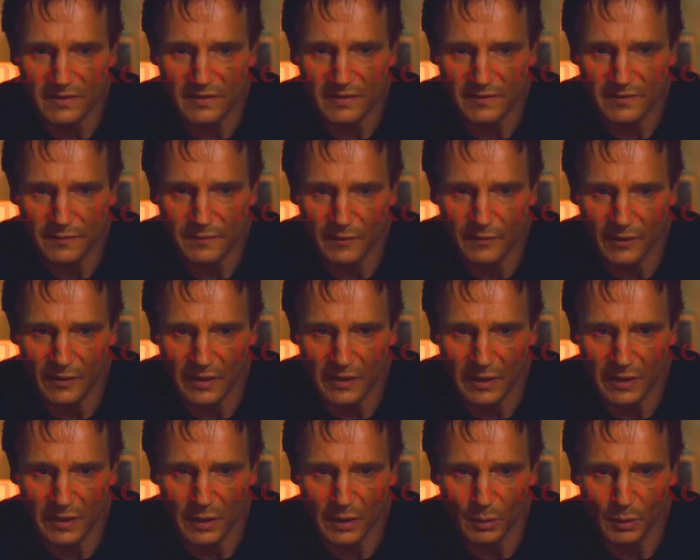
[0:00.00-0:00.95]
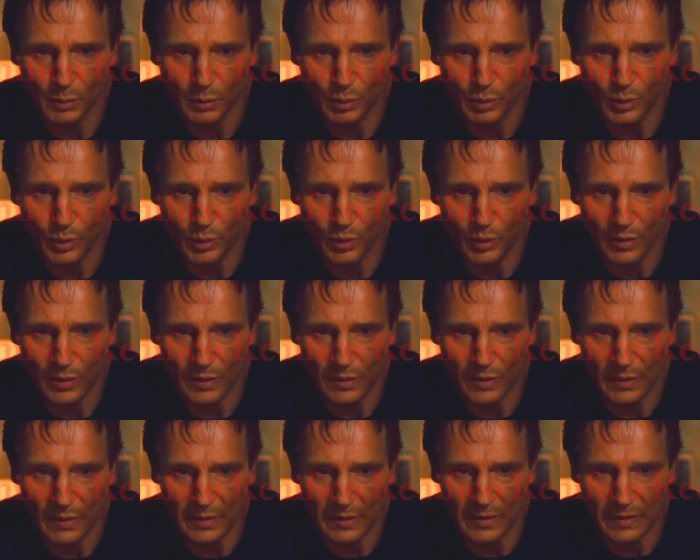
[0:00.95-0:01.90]
questions and reveals that Kim
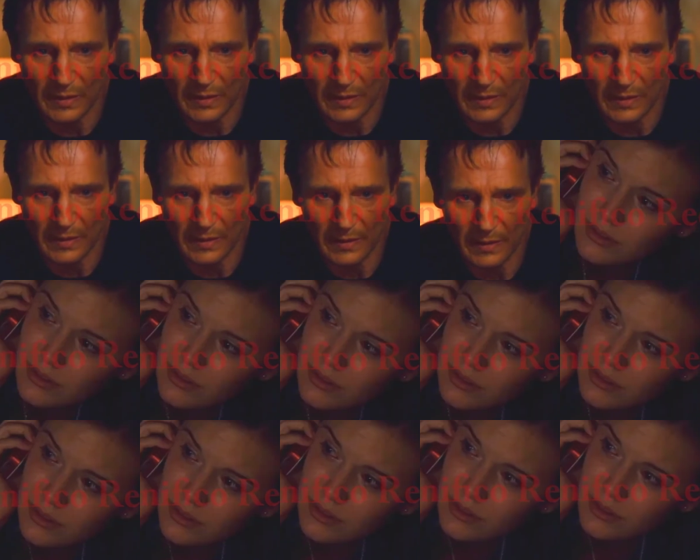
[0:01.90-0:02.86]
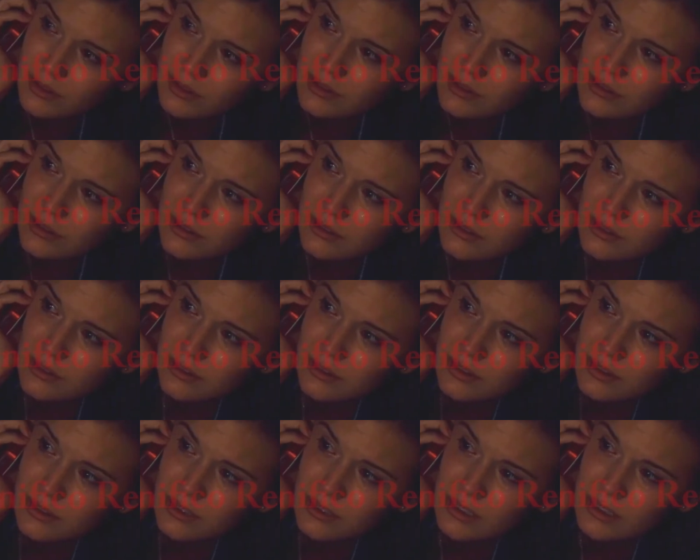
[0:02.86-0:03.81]
and Amanda shared an Uber with Peter.
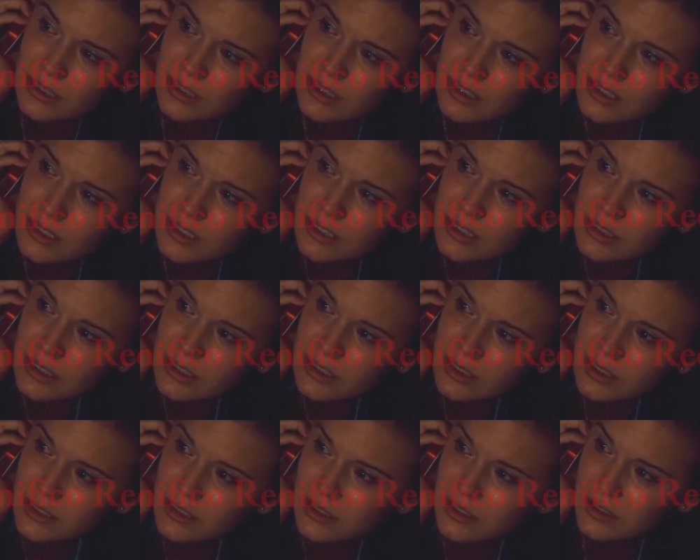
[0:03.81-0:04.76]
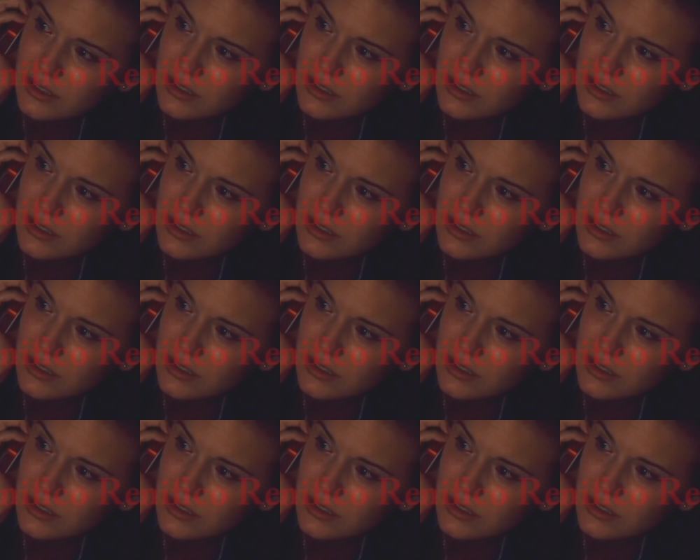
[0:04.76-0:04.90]
Kim believes